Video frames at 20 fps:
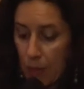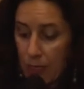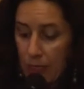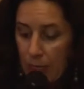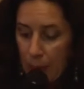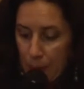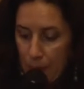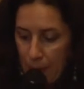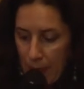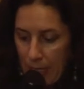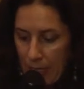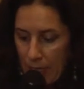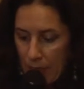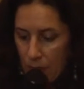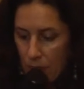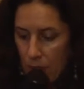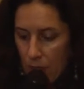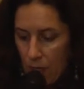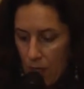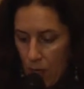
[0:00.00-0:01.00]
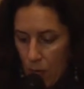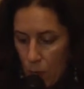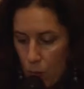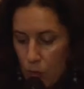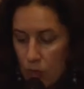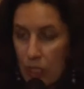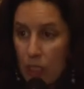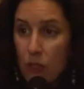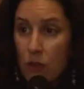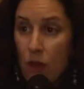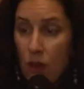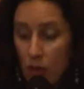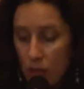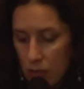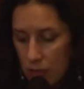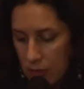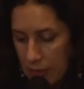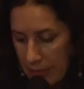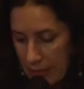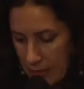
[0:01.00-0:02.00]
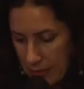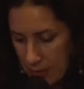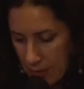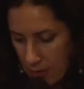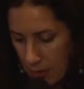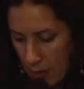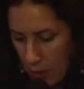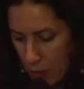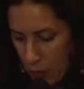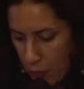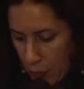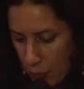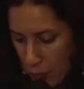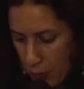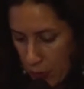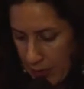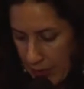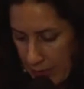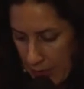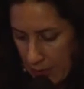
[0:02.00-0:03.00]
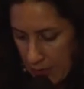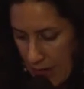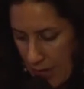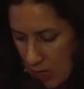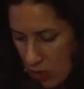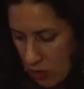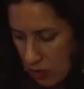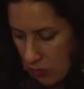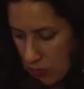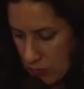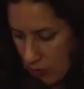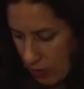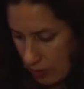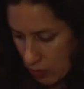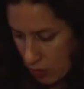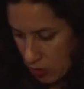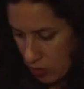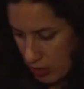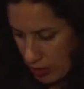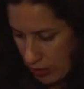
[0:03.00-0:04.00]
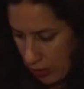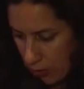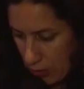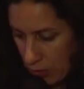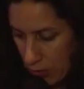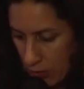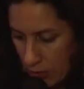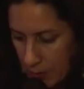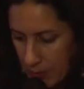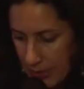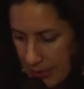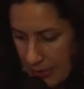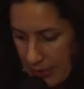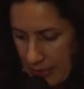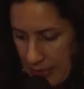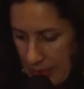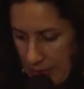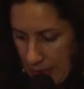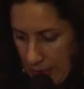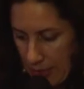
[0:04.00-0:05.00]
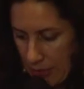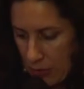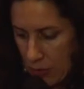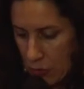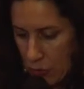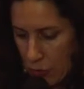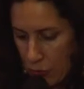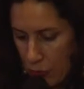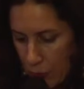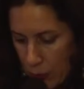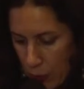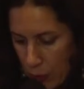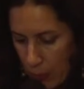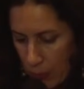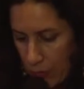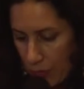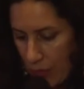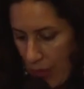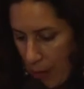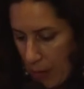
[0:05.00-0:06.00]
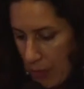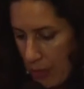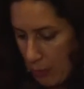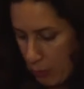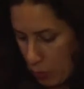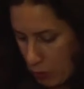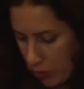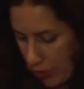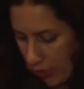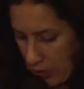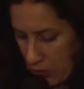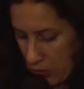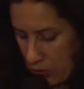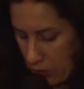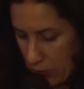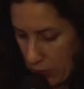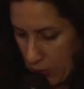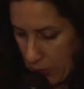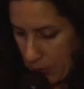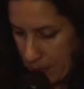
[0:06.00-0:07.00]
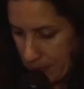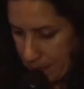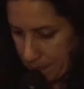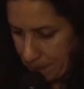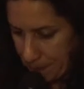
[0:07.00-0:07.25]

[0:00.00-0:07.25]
campaign would inaugurate a 4-year national strategy culminating in a reformed family protection law.